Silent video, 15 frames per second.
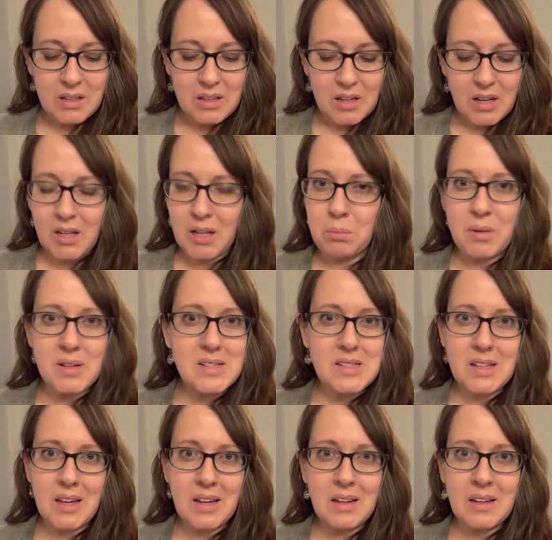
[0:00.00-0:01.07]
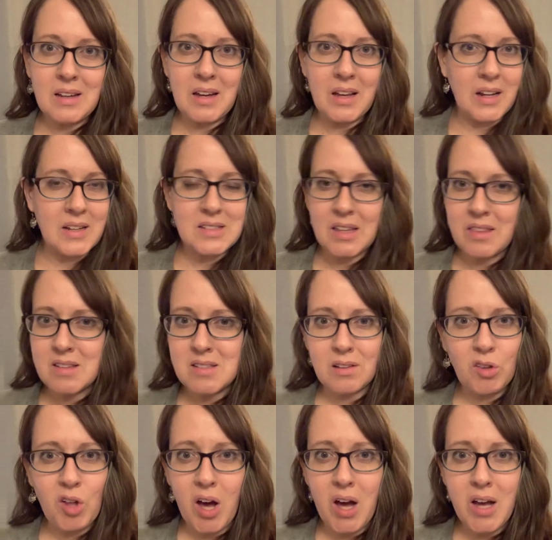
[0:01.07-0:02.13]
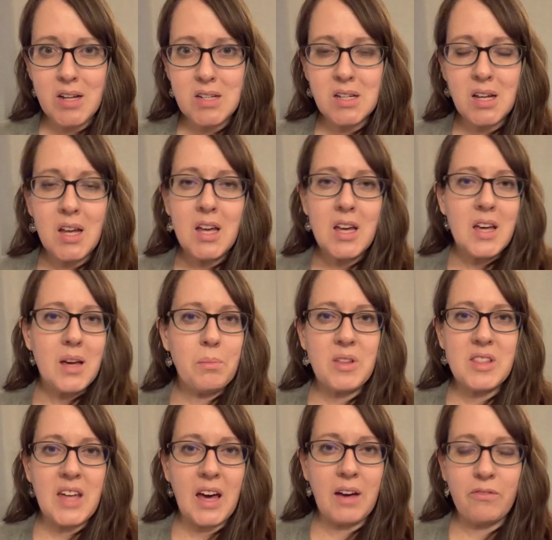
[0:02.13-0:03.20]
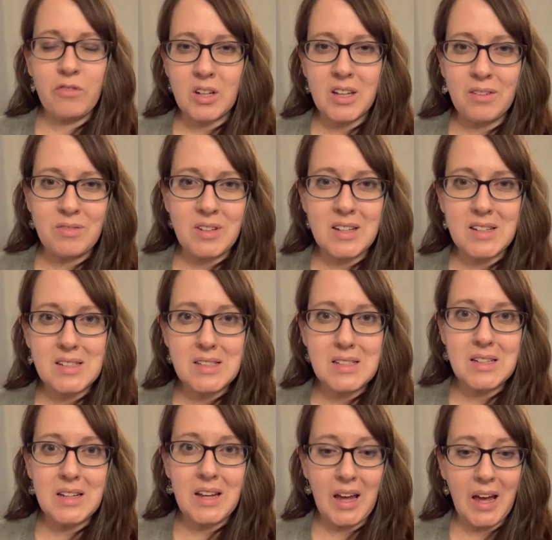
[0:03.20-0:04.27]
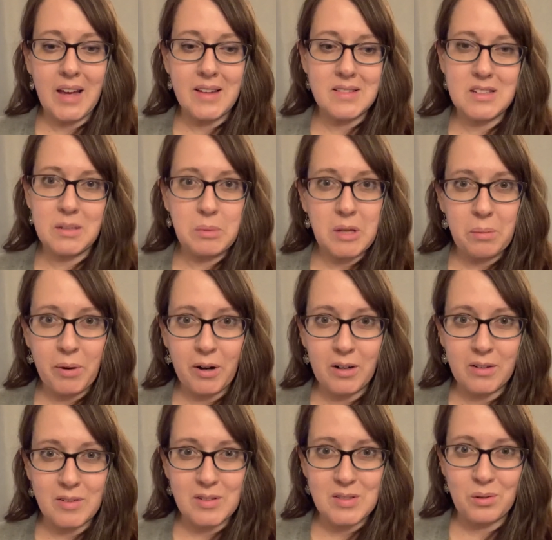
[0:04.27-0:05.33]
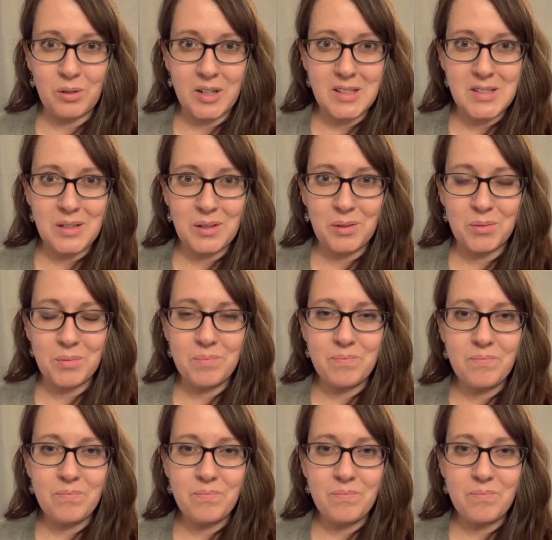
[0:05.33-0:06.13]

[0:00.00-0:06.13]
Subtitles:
And I must say, and I say this a lot, but that forgiveness has to be a part of the story too.